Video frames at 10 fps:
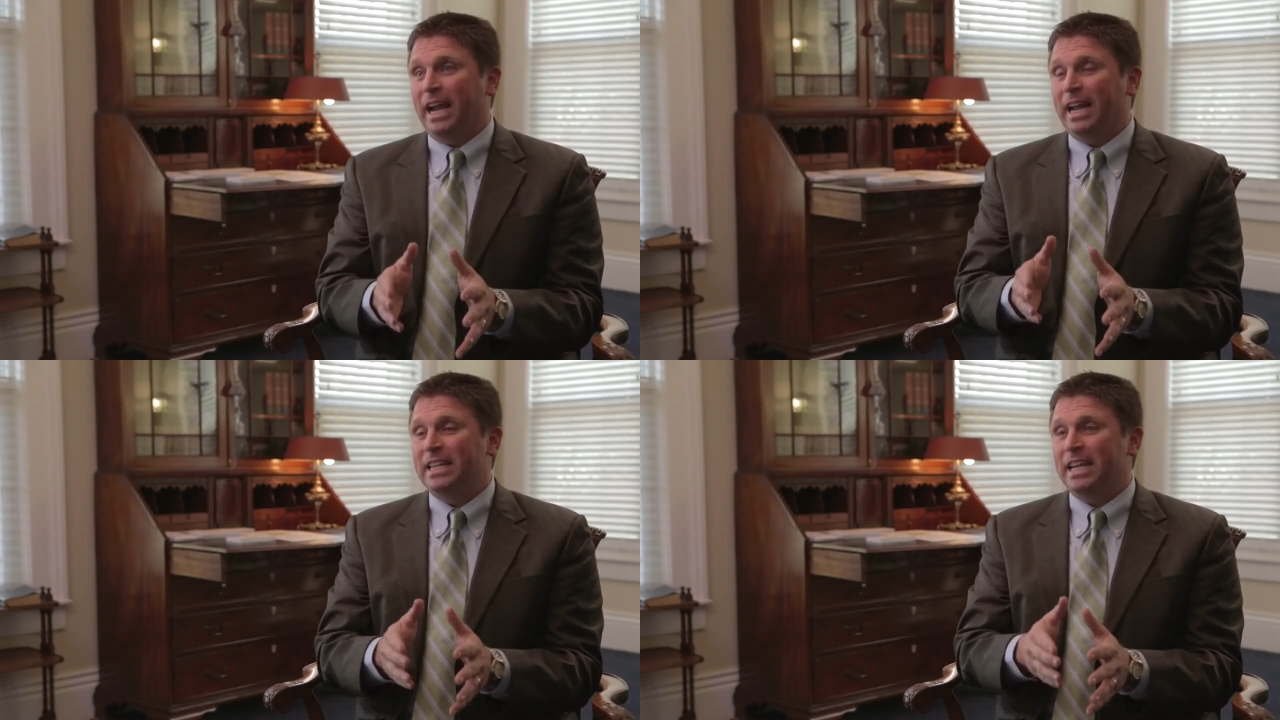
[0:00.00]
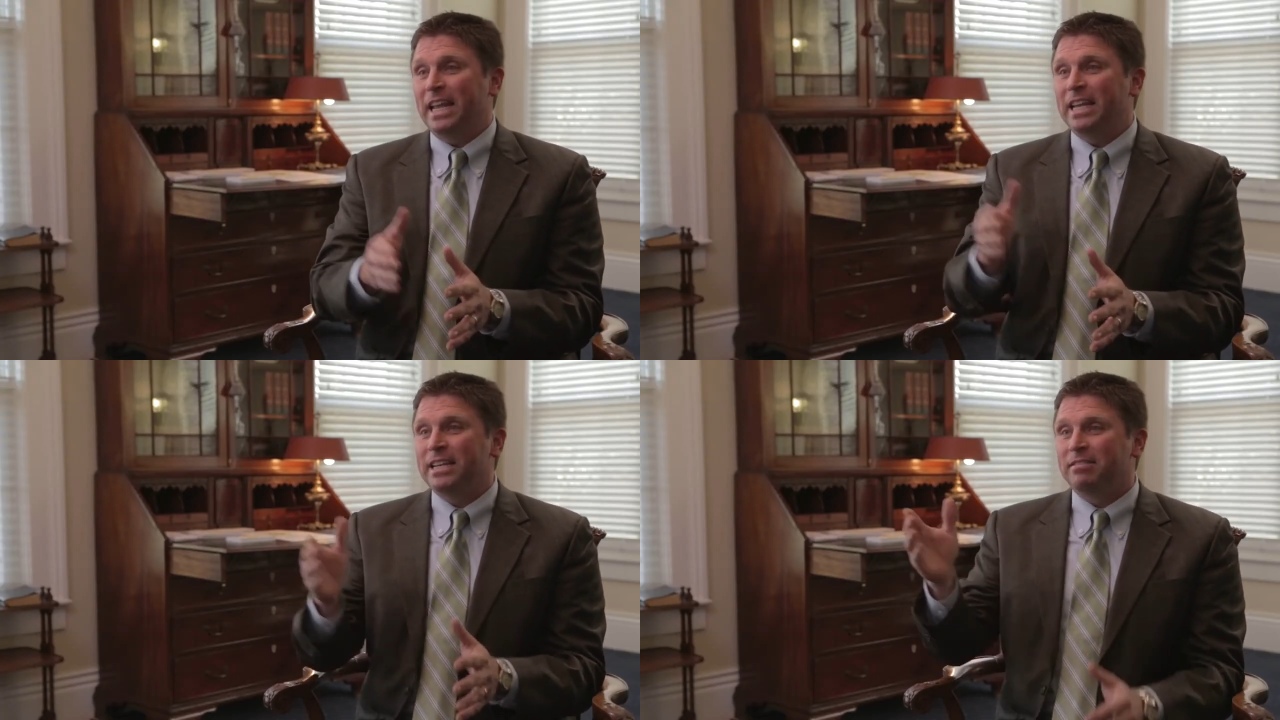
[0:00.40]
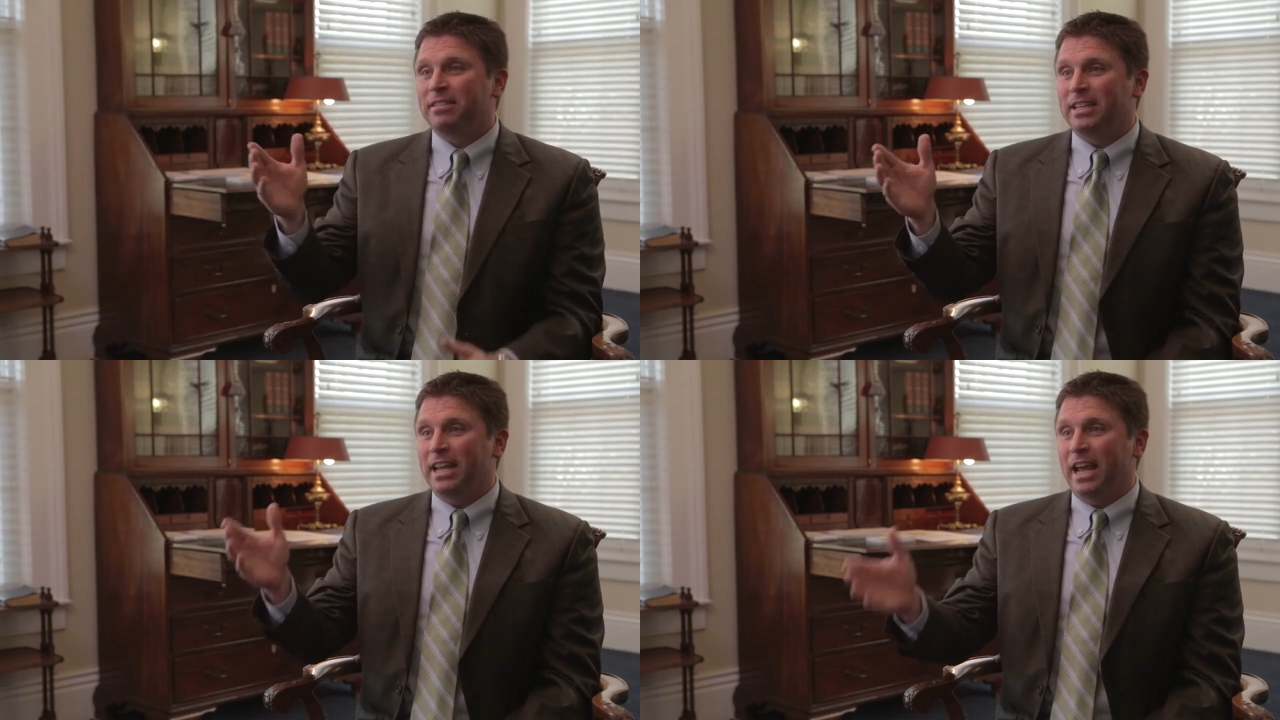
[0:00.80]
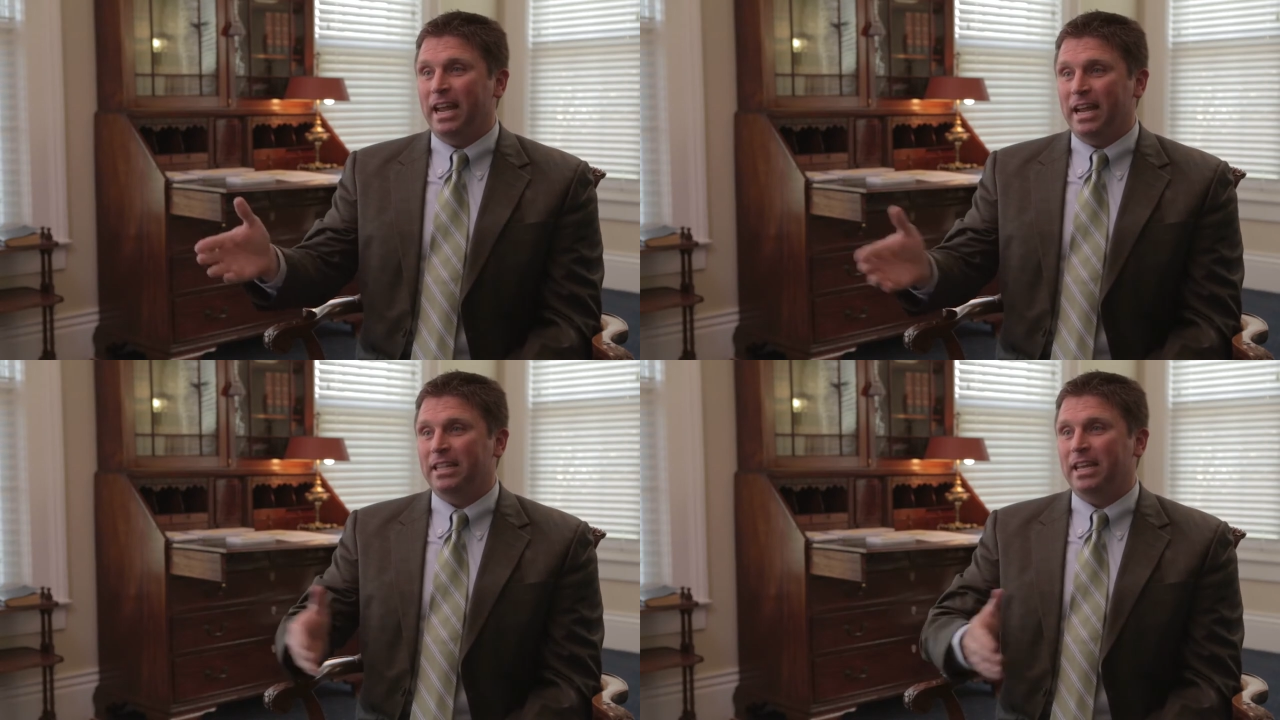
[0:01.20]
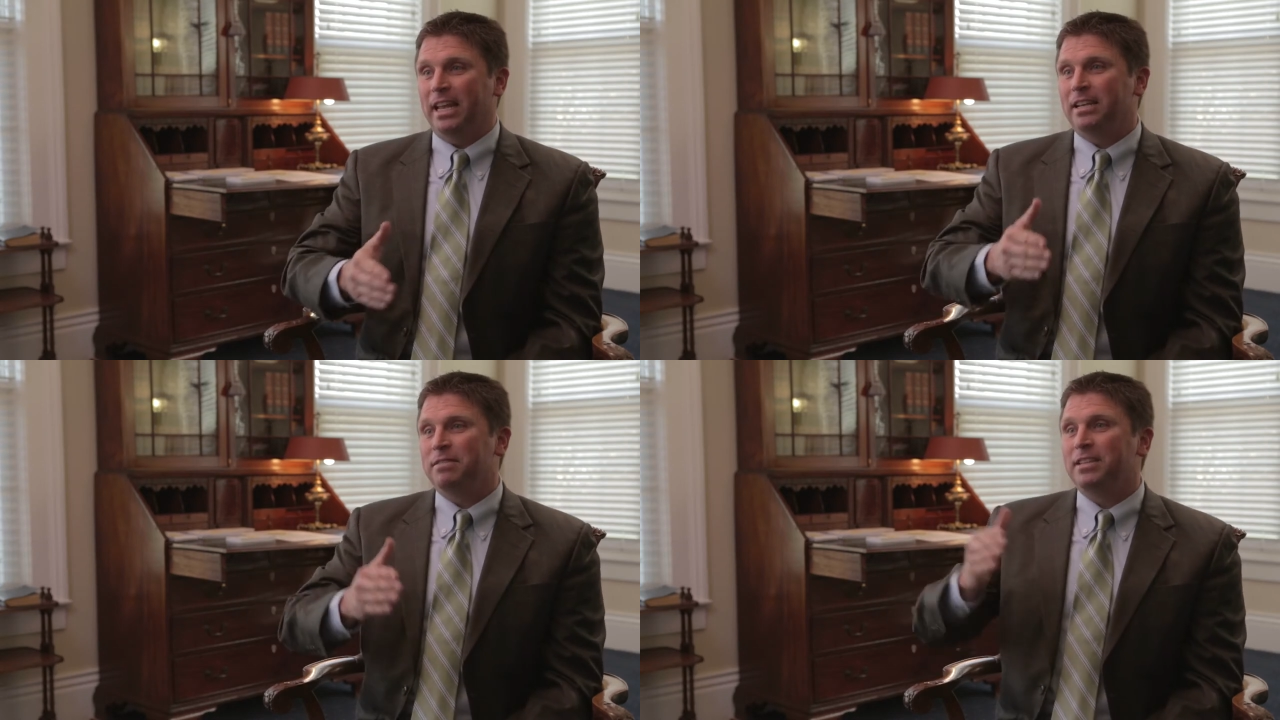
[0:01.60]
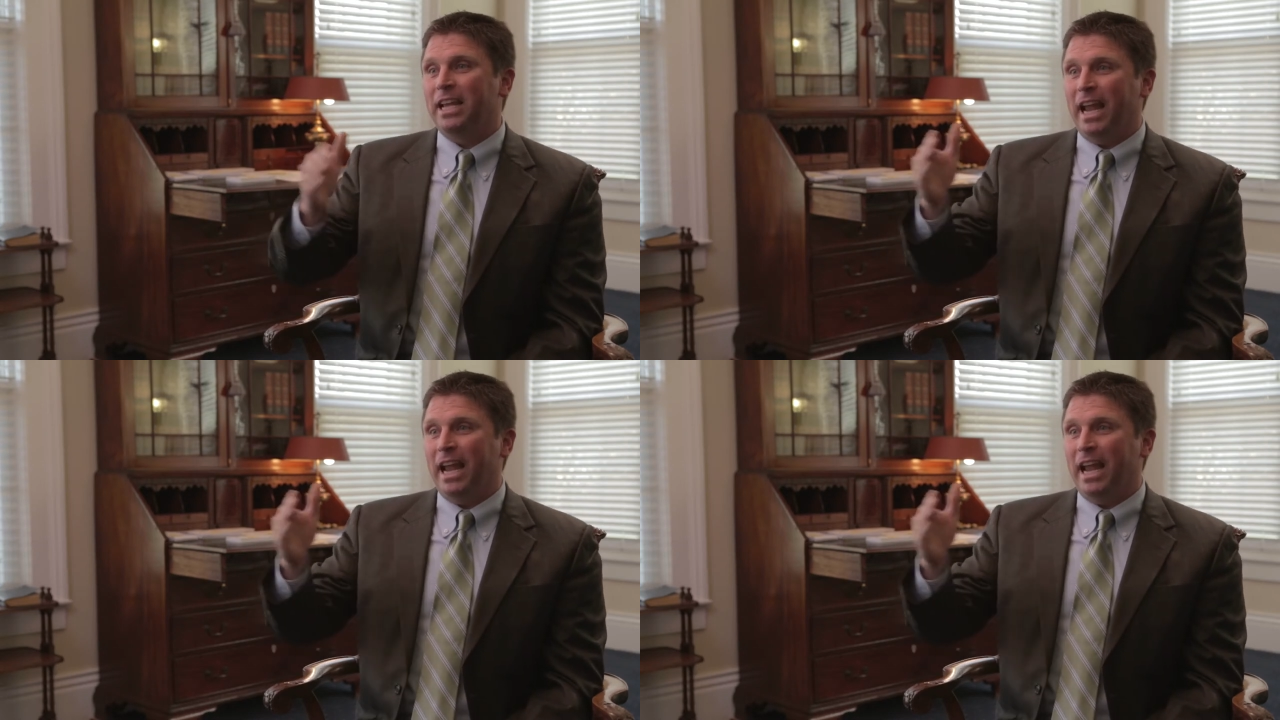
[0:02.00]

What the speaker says: at the end of the day, at the end of the